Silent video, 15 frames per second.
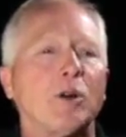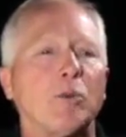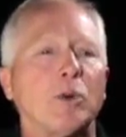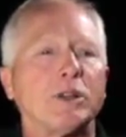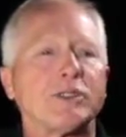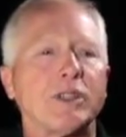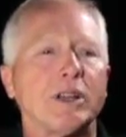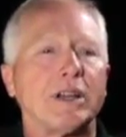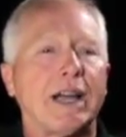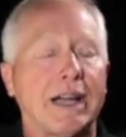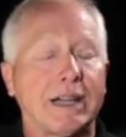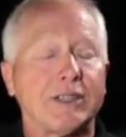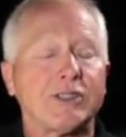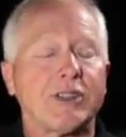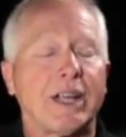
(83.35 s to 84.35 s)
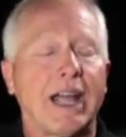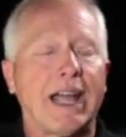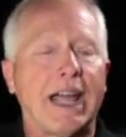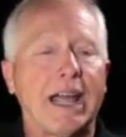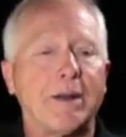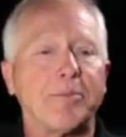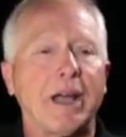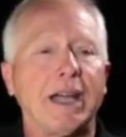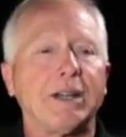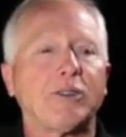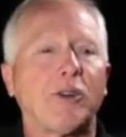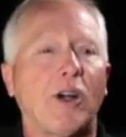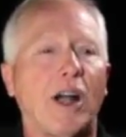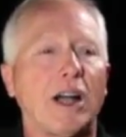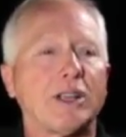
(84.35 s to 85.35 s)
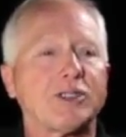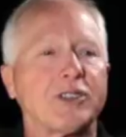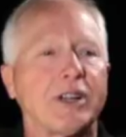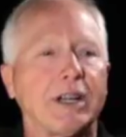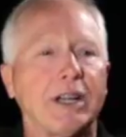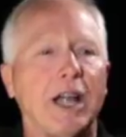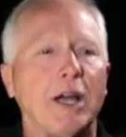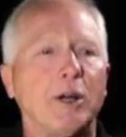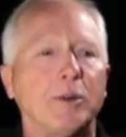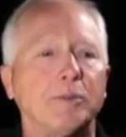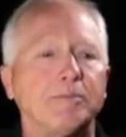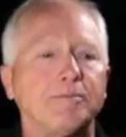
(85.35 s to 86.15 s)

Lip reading: was I could see a handmade cross and a note.